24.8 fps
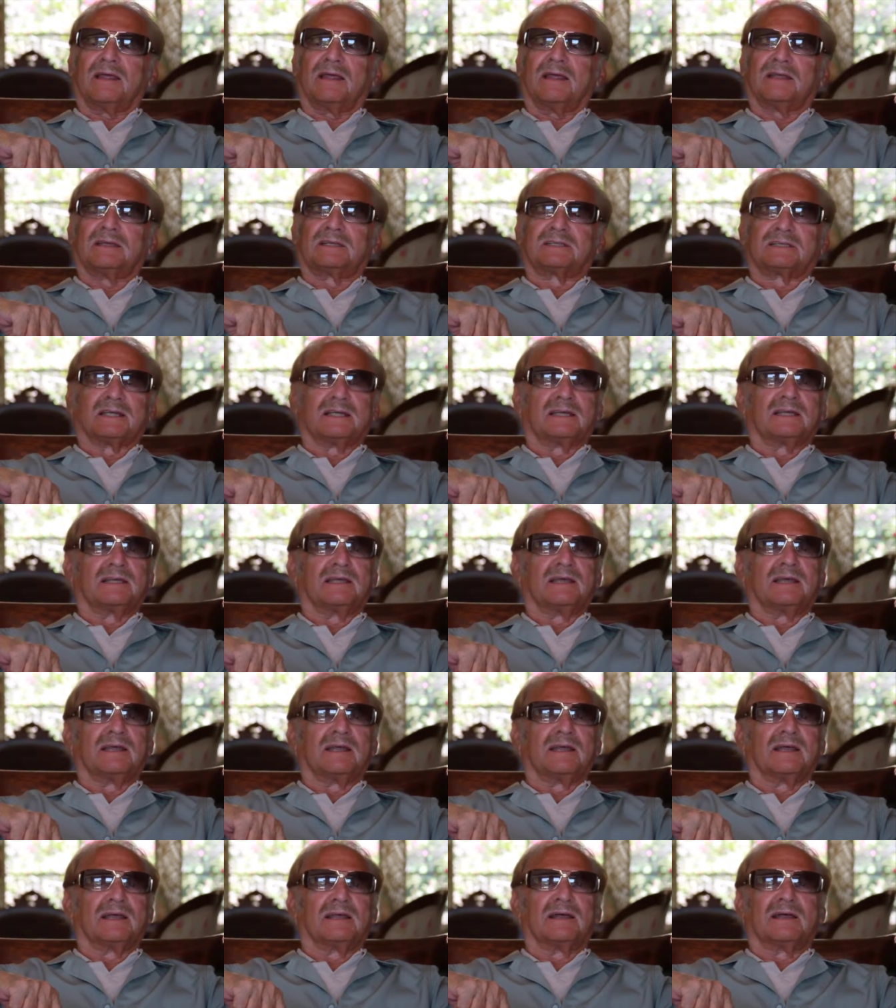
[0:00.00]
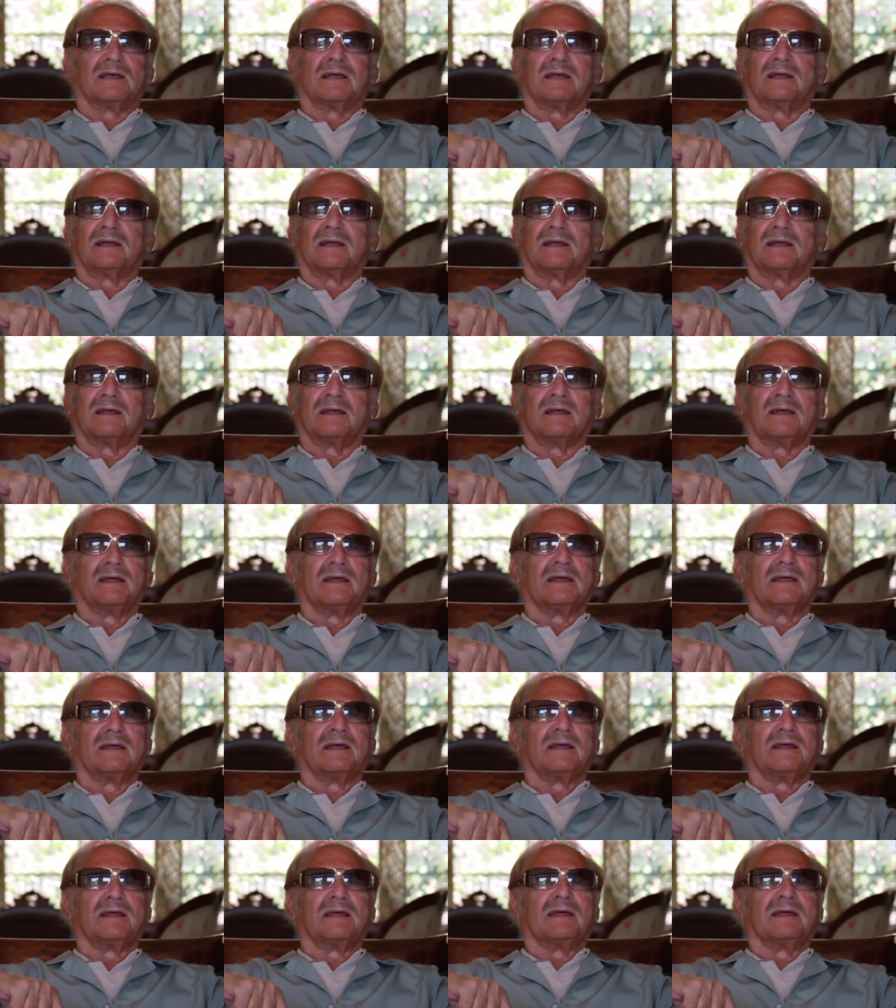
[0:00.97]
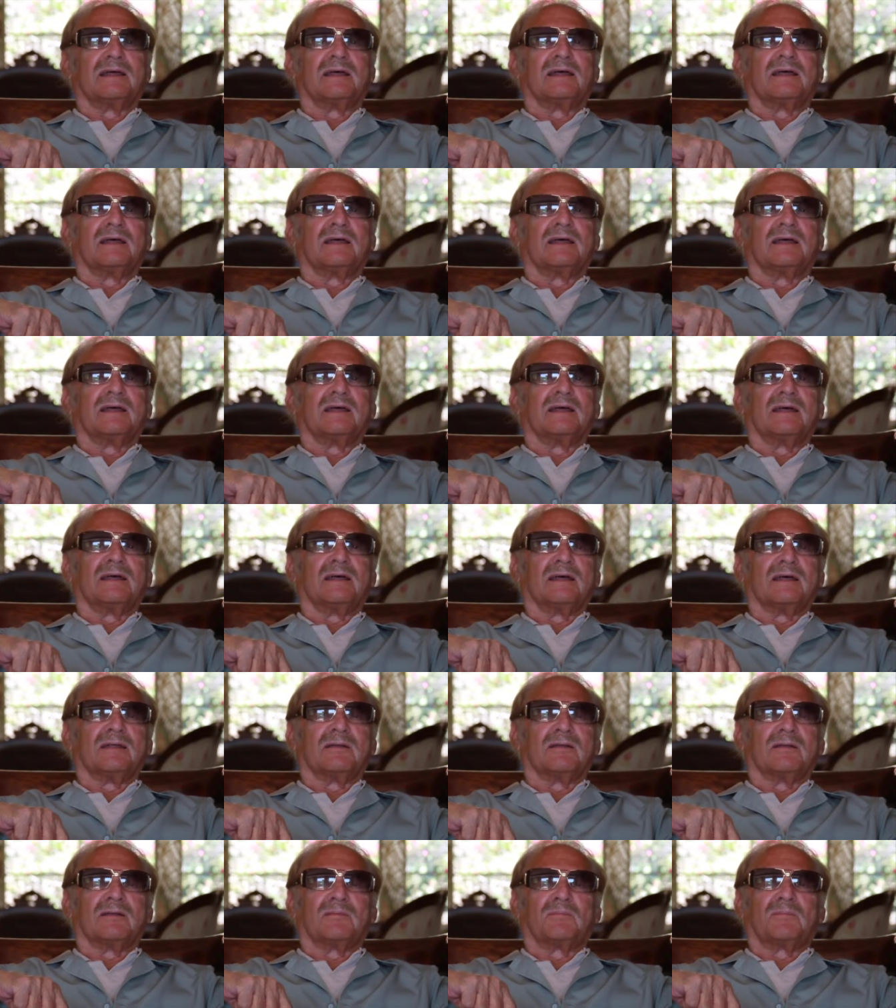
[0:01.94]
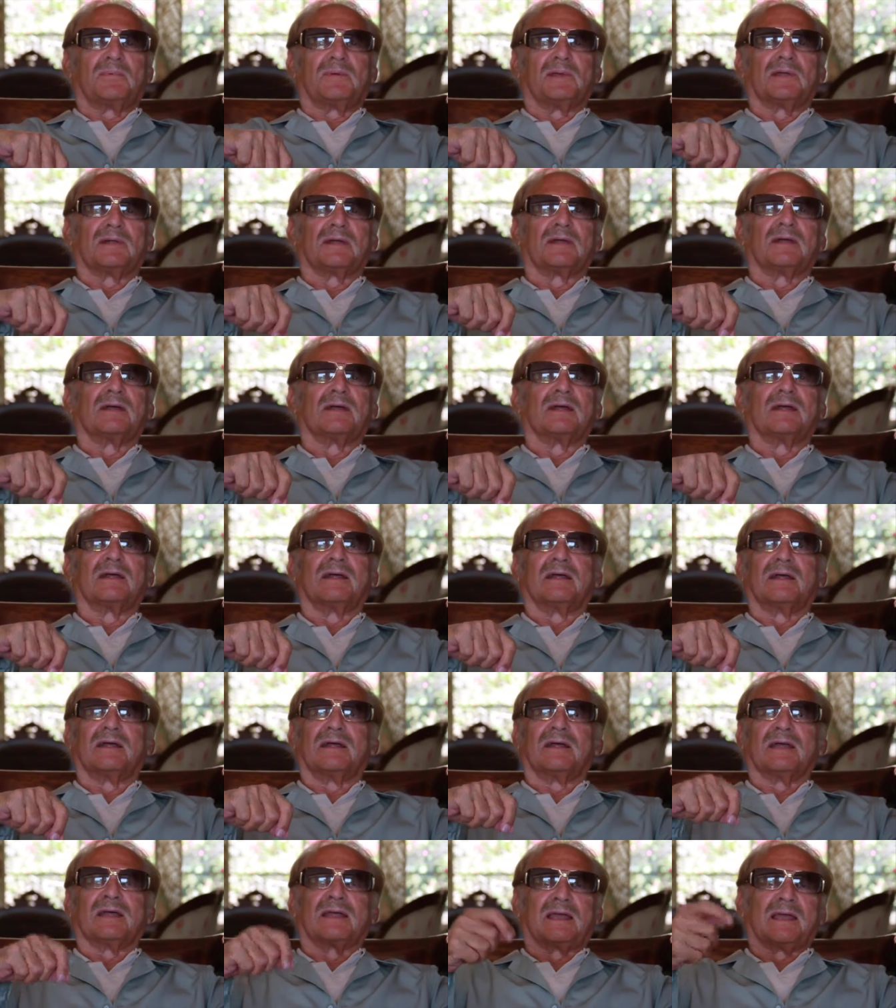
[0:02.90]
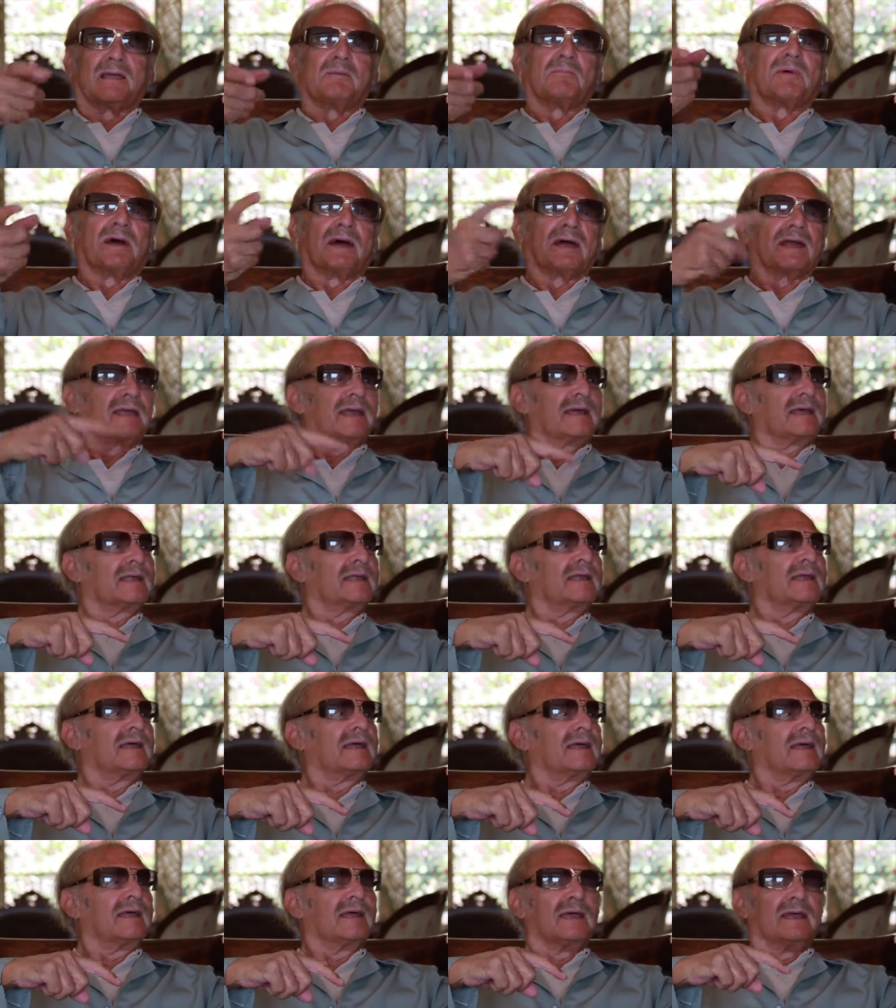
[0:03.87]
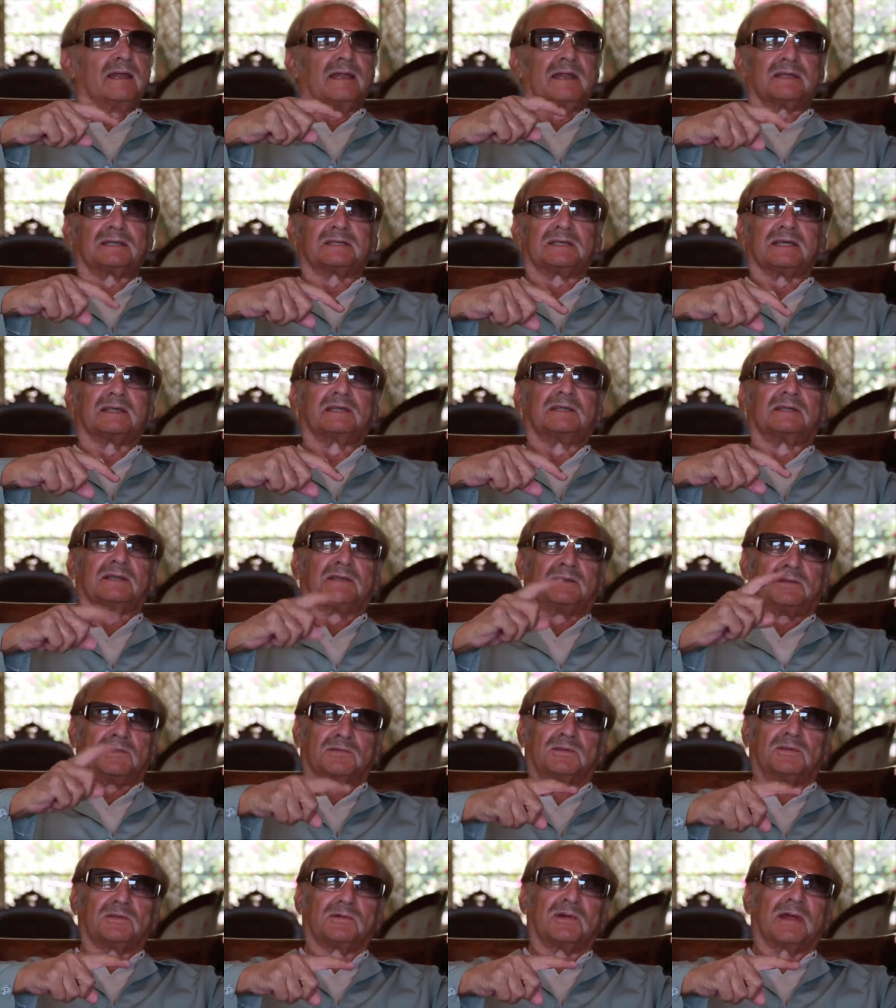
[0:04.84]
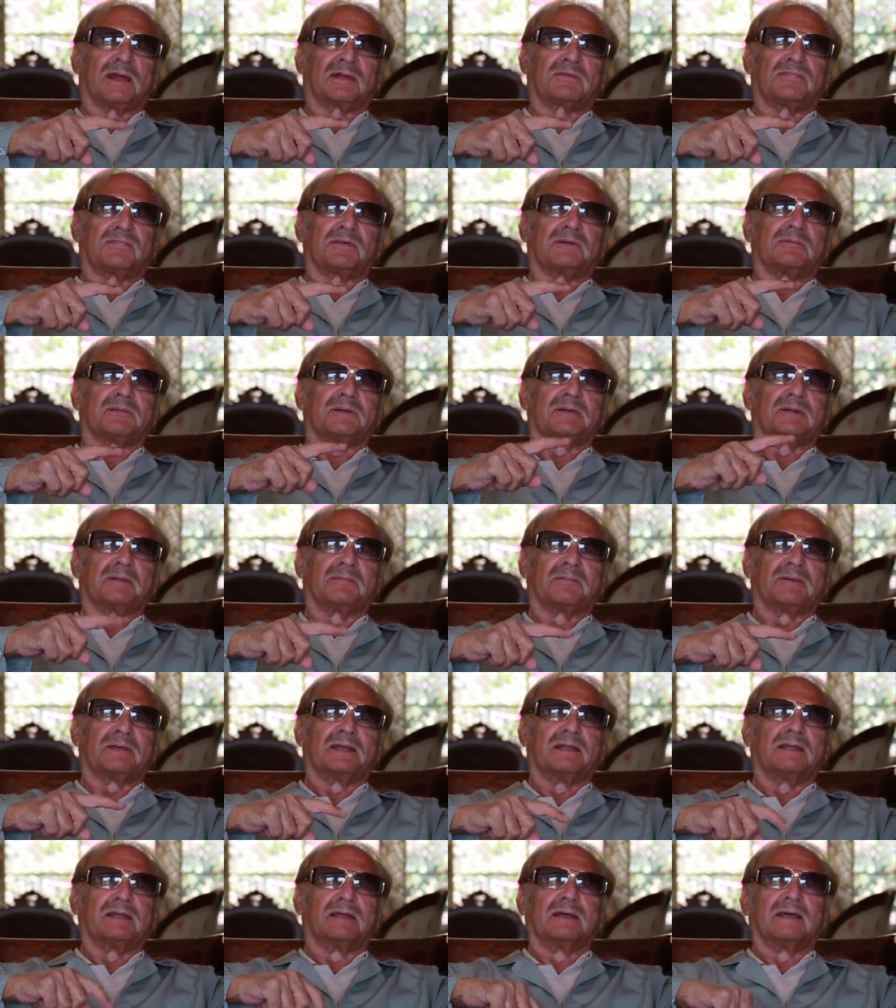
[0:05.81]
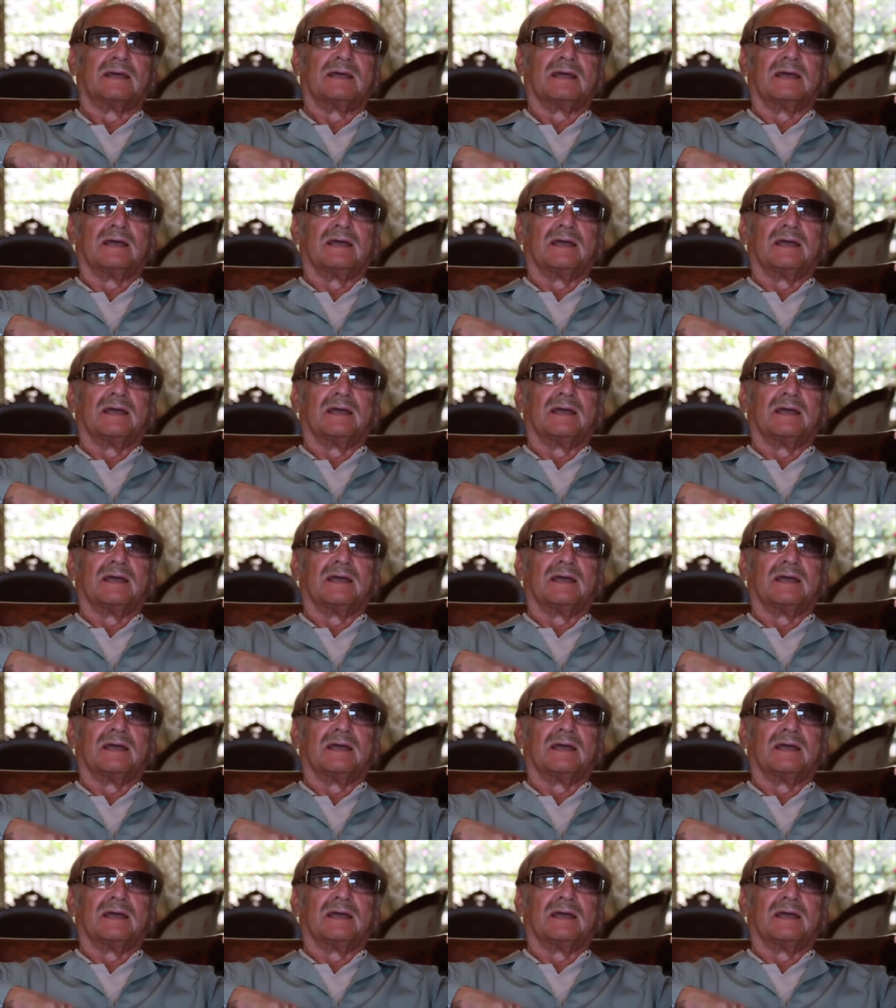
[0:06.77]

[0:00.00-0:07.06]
he said, uh, uh, Peter came back in, and he said, Did you direct Freebie and the Bean?